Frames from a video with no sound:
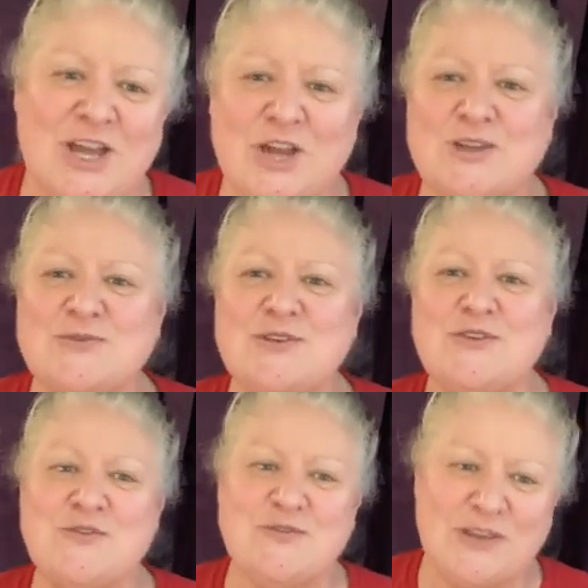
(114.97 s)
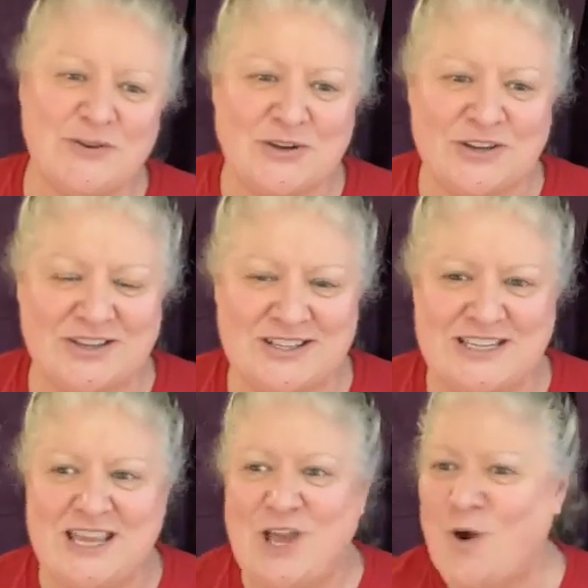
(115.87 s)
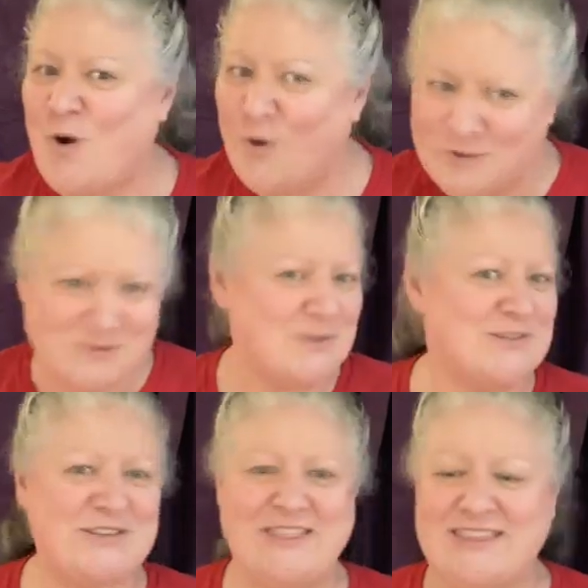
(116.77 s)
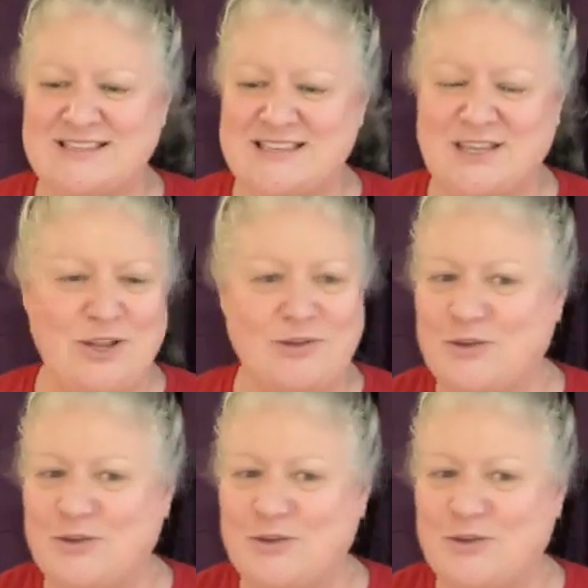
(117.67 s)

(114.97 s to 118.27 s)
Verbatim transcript: Because when you feel good, all sorts of good things that you know